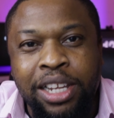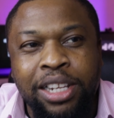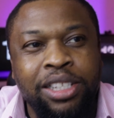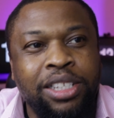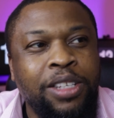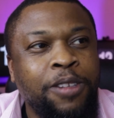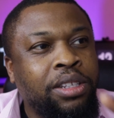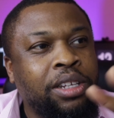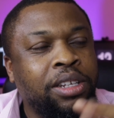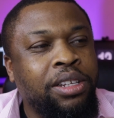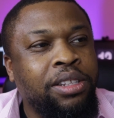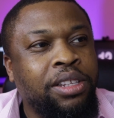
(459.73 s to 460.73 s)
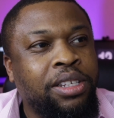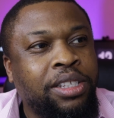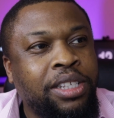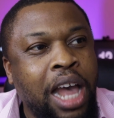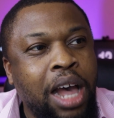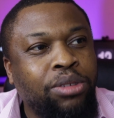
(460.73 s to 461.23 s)
It is the
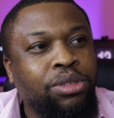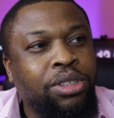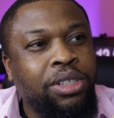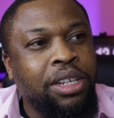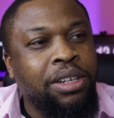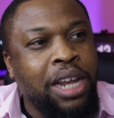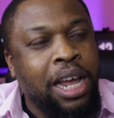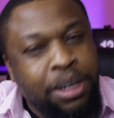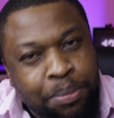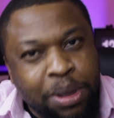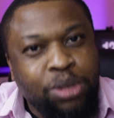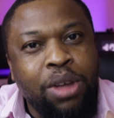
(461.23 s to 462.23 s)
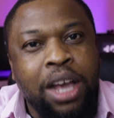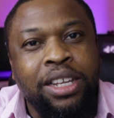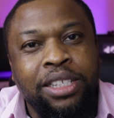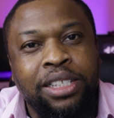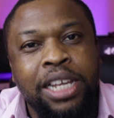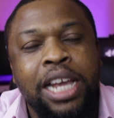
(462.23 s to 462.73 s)
sounds. The best way I
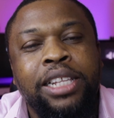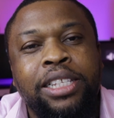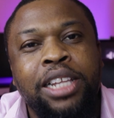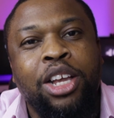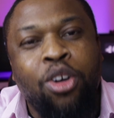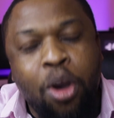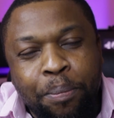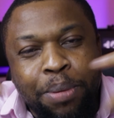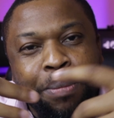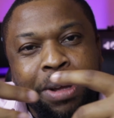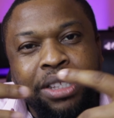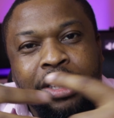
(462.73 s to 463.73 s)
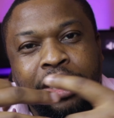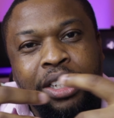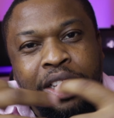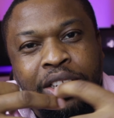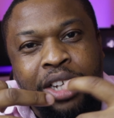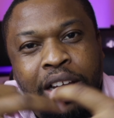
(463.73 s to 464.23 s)
can say it, they complement each